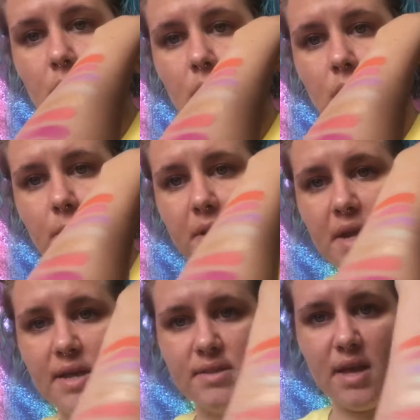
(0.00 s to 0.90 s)
And
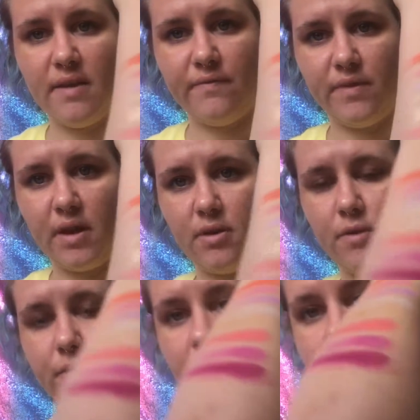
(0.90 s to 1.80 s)
SF, I don't know
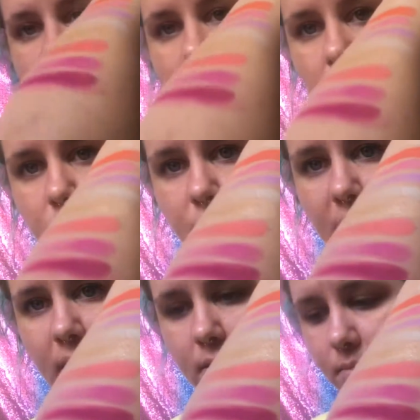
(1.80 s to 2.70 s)
if you can tell, you
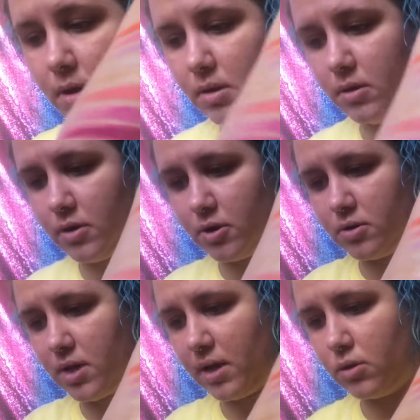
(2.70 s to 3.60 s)
can't, but
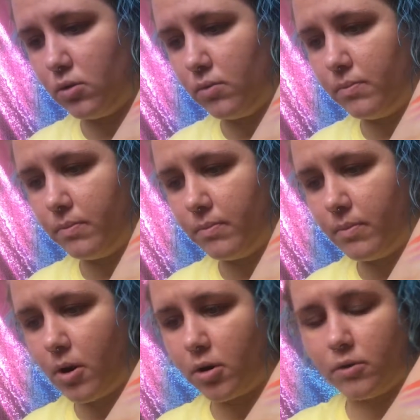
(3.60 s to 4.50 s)
there's like little
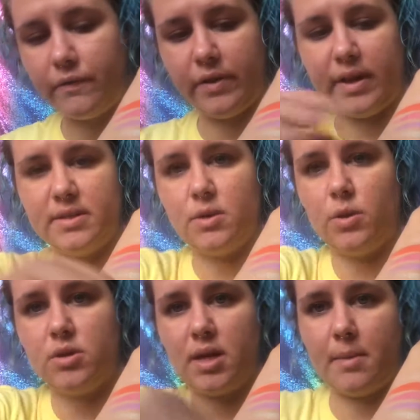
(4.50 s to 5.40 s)
particle flakes, so
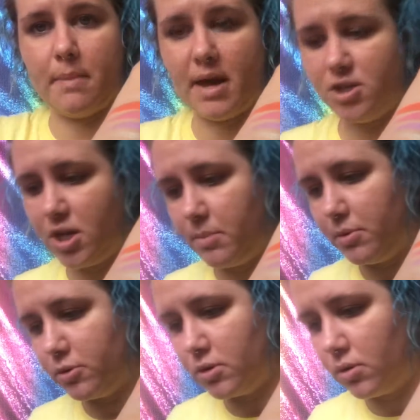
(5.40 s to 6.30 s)
it looks like a matte shade,
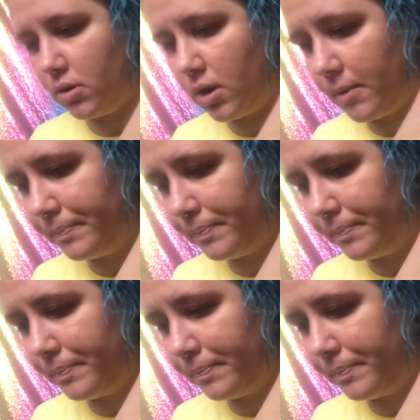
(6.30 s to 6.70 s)
but there's little